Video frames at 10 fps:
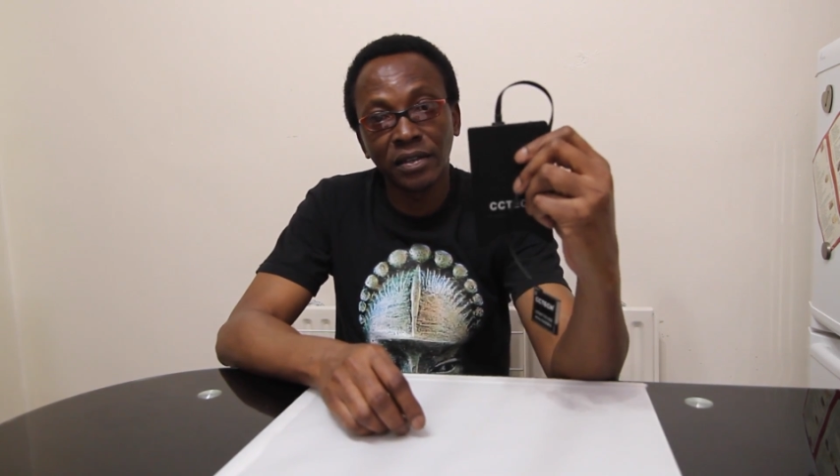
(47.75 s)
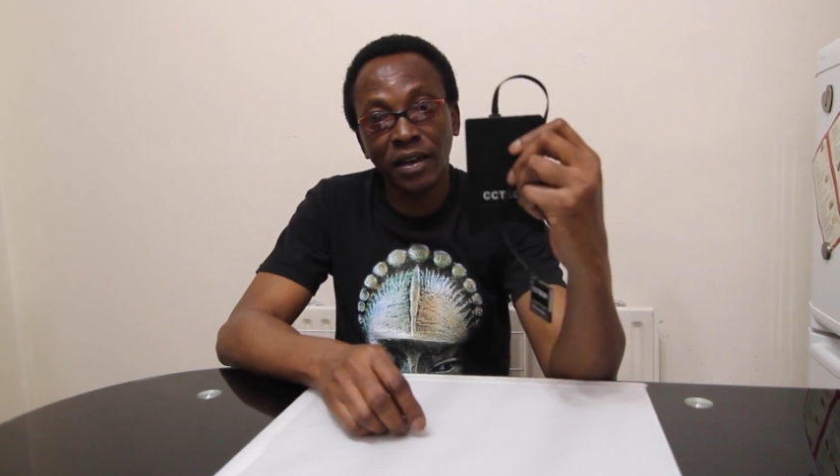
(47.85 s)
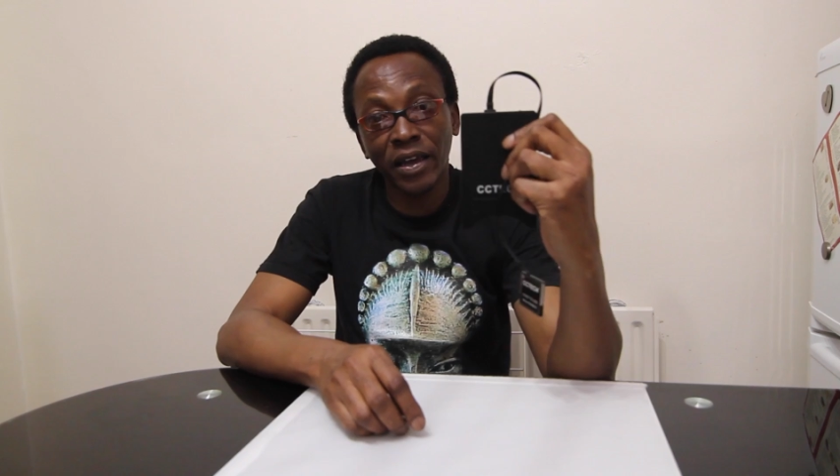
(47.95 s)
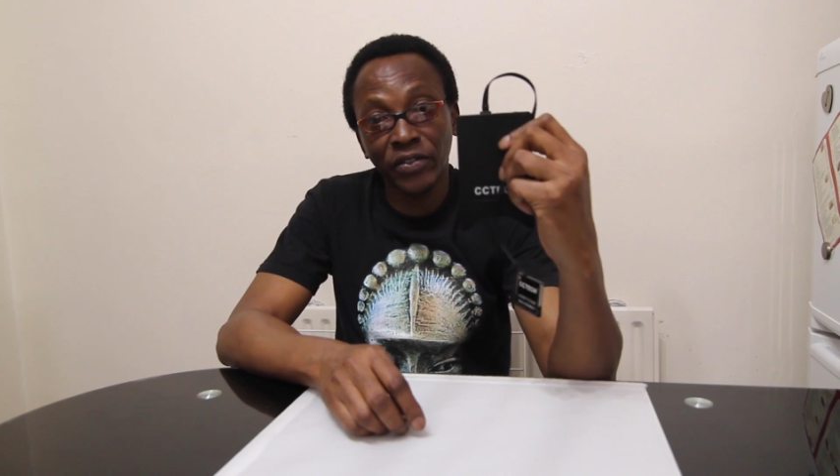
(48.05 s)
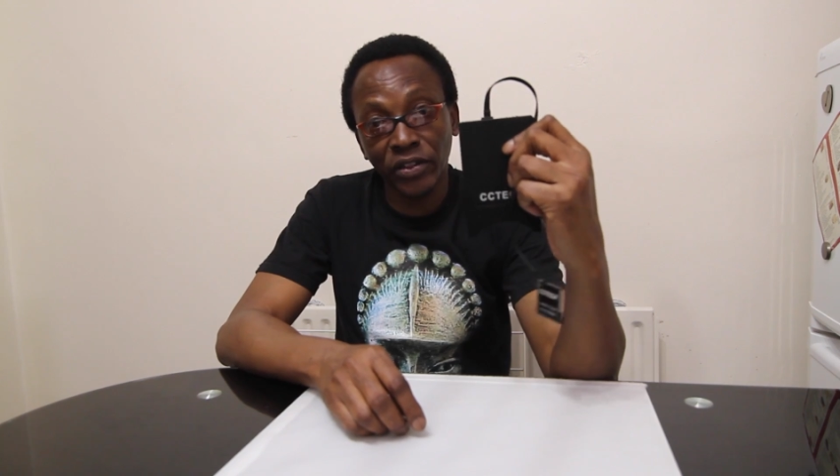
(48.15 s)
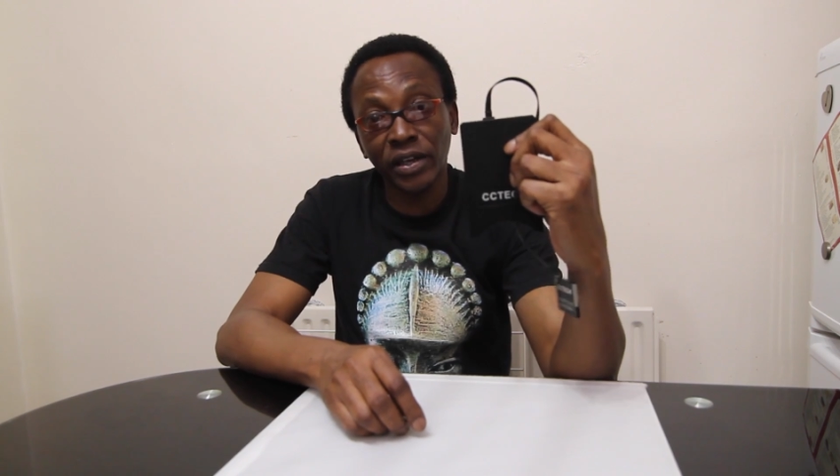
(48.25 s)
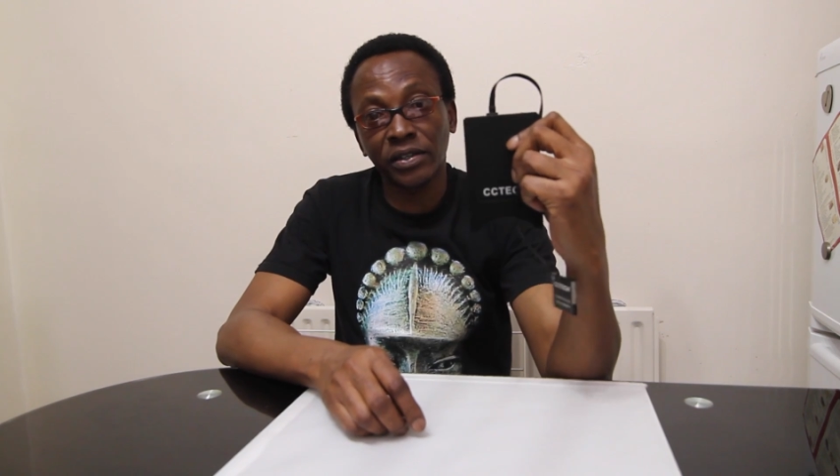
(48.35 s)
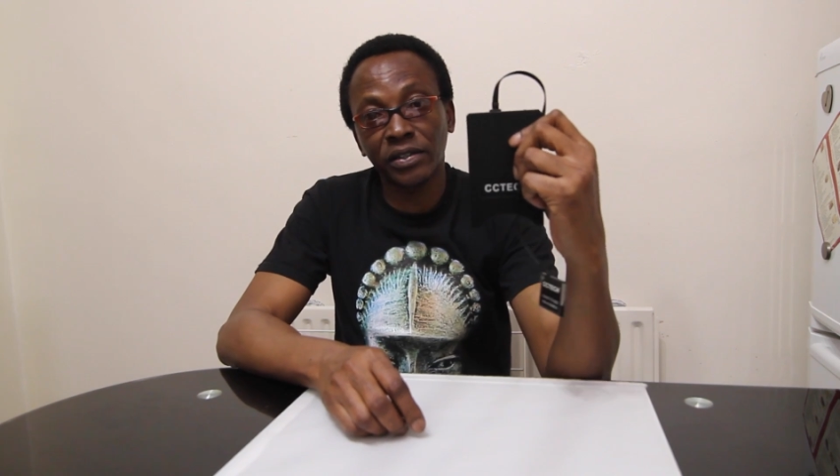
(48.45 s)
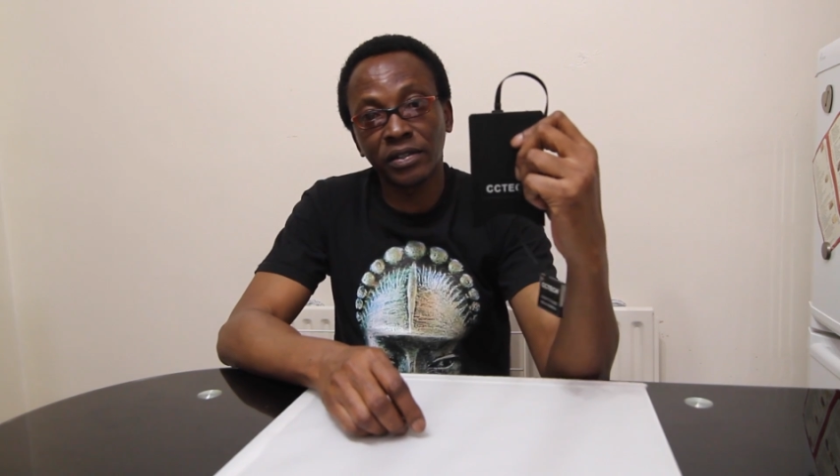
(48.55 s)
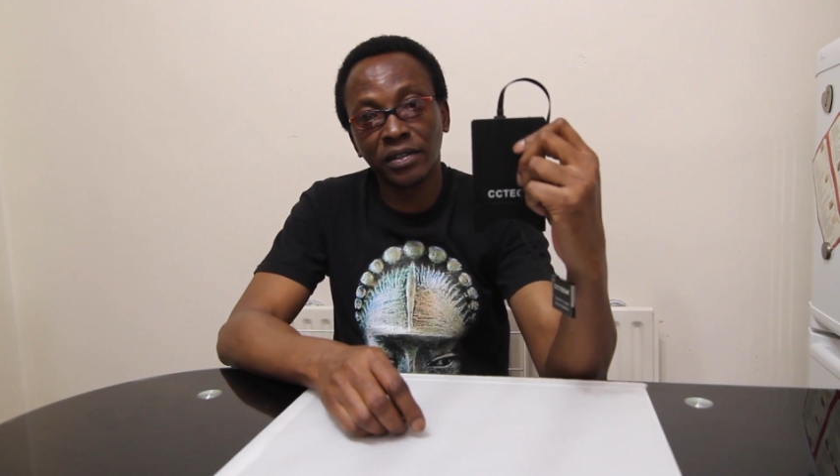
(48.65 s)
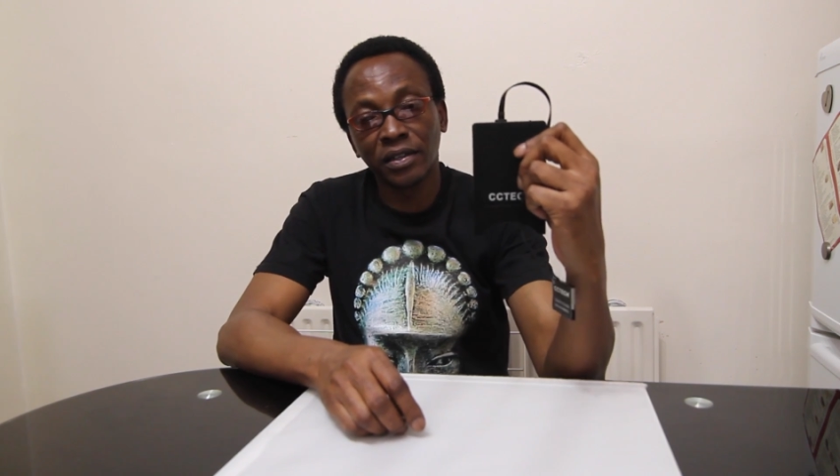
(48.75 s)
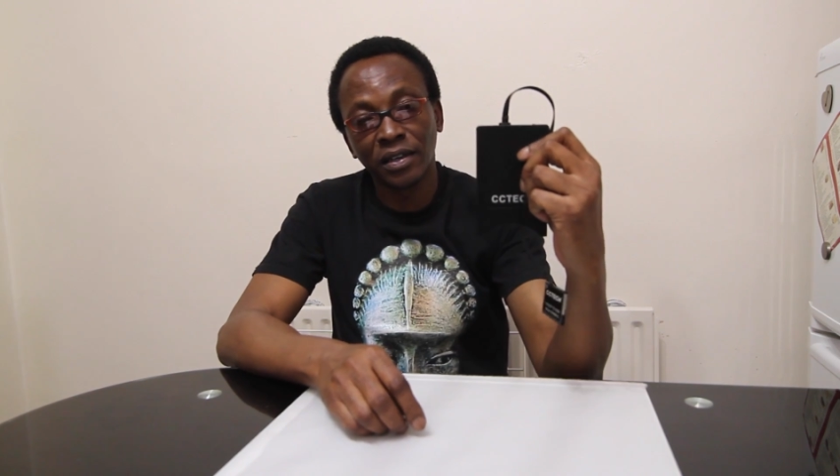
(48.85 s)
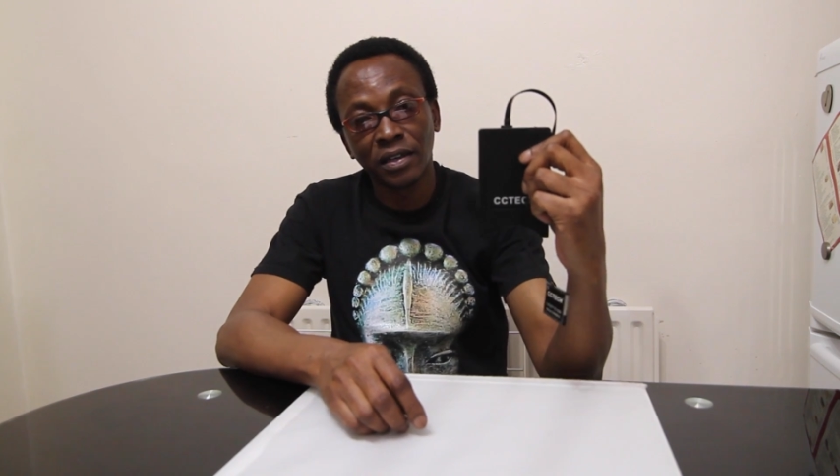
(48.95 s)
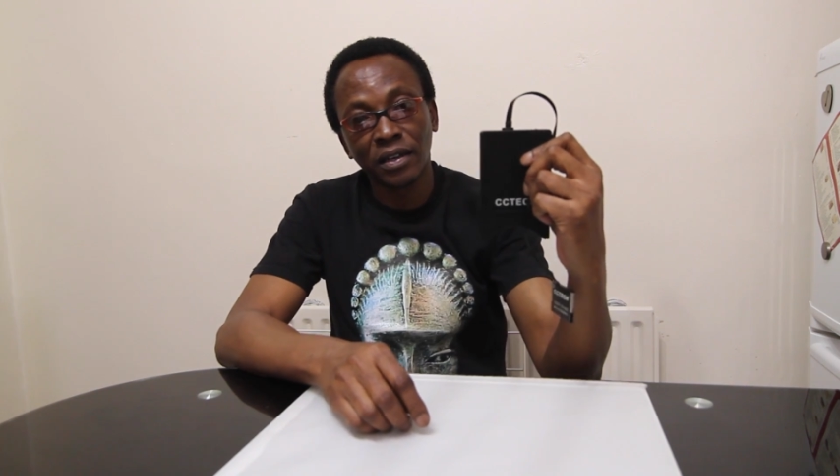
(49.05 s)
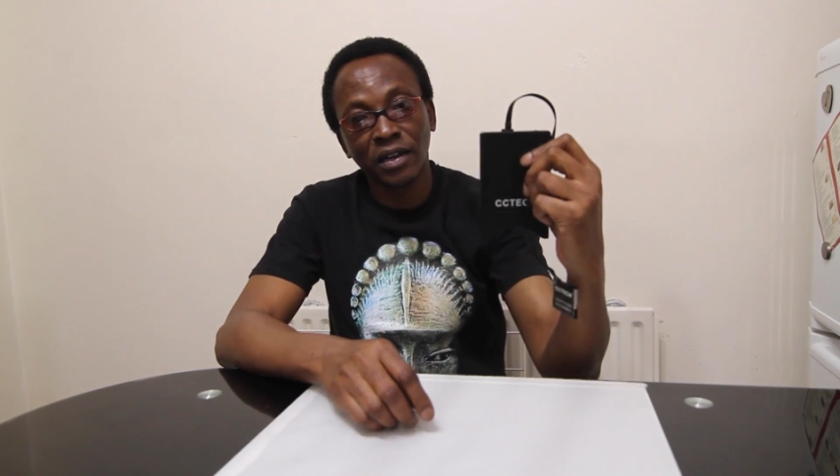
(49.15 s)
like this
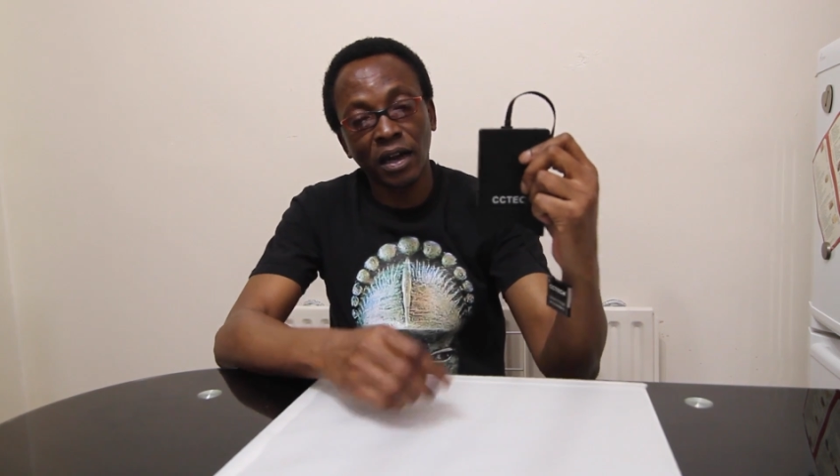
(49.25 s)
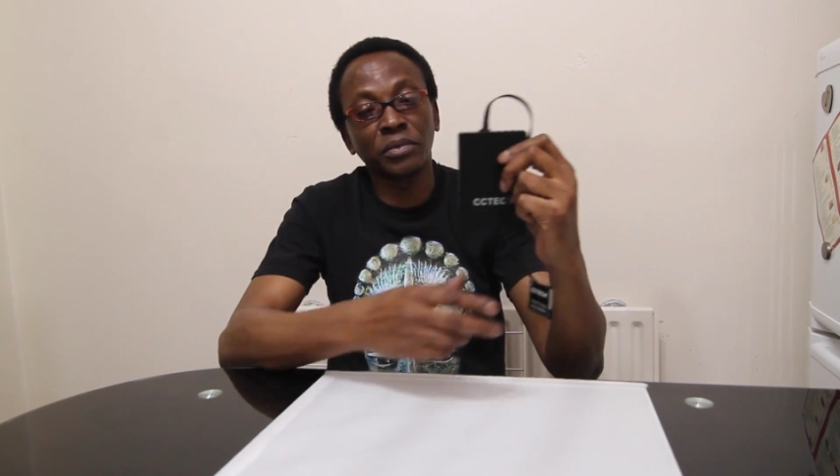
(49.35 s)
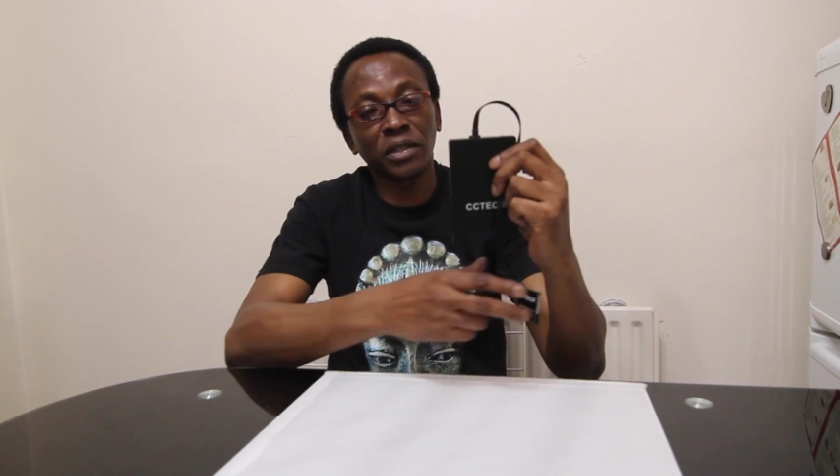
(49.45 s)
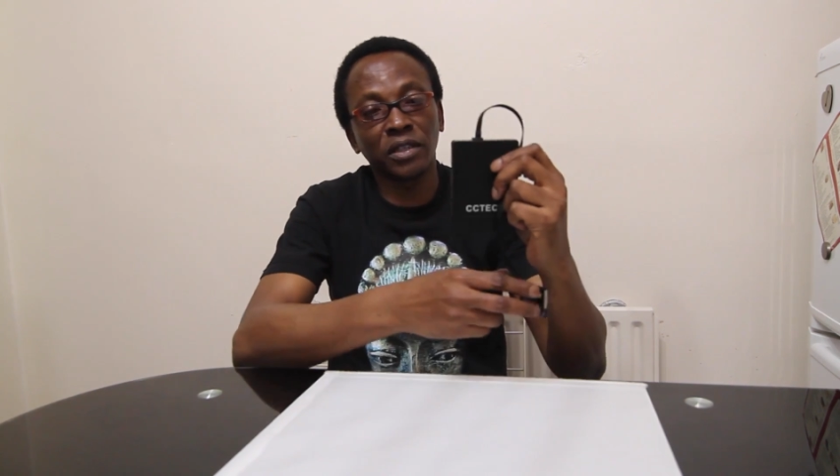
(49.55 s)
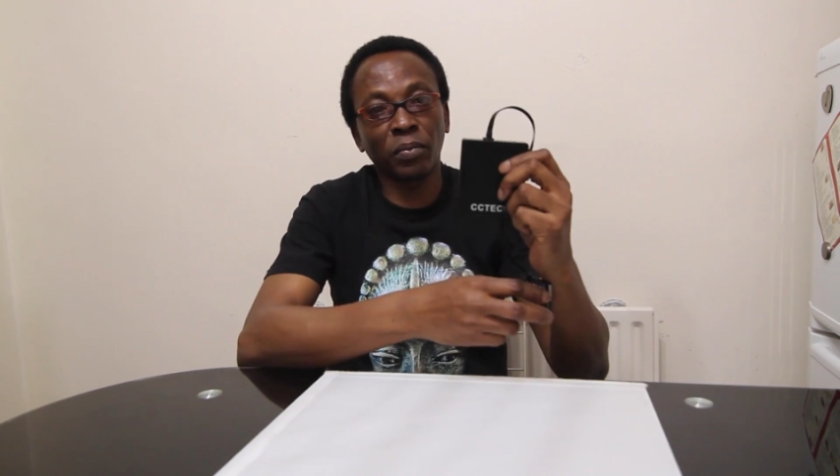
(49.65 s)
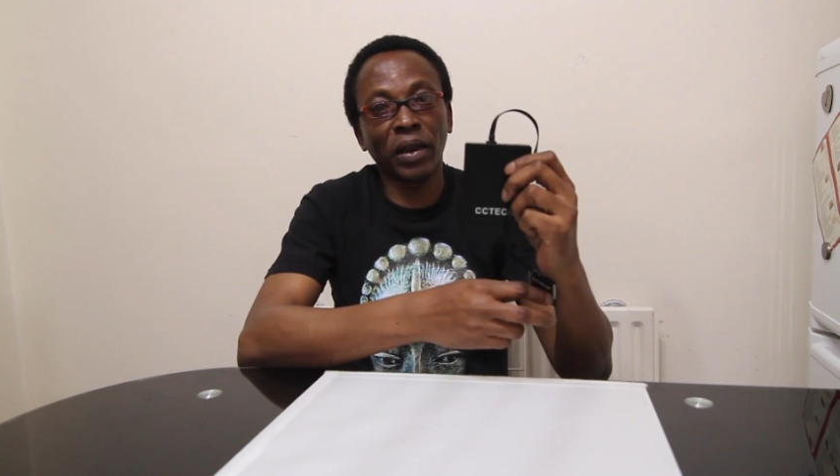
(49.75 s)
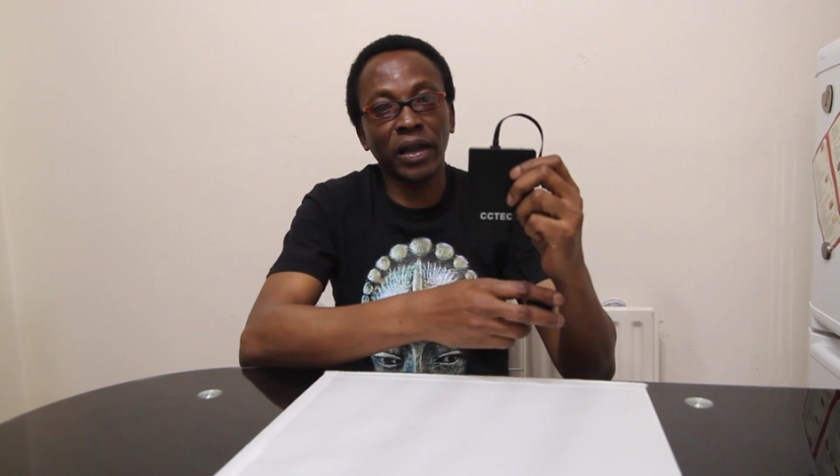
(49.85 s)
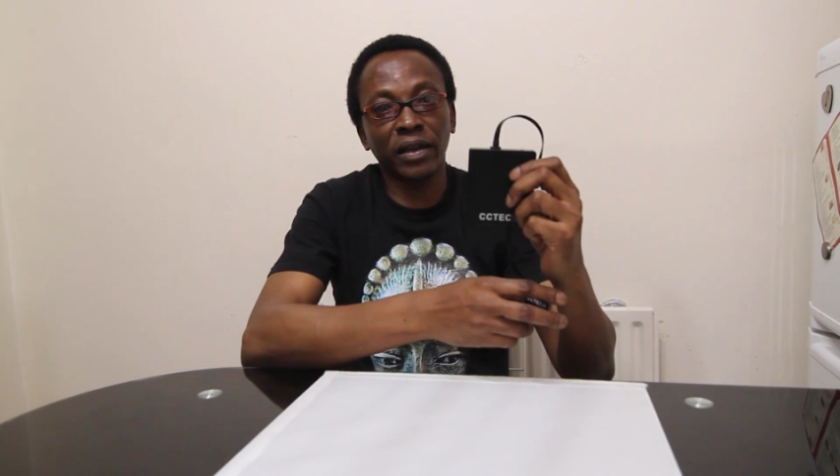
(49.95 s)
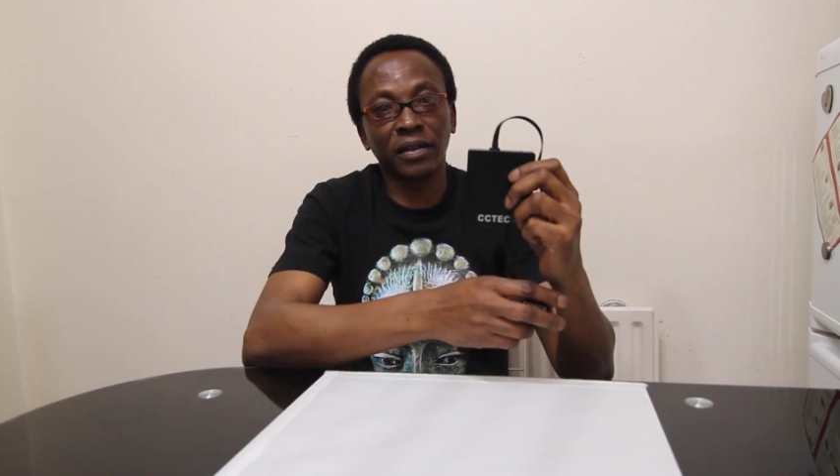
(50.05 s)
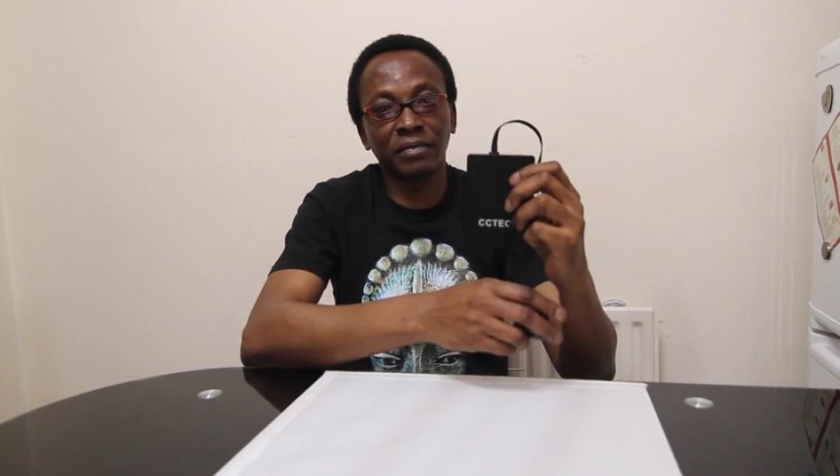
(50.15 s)
comes into play.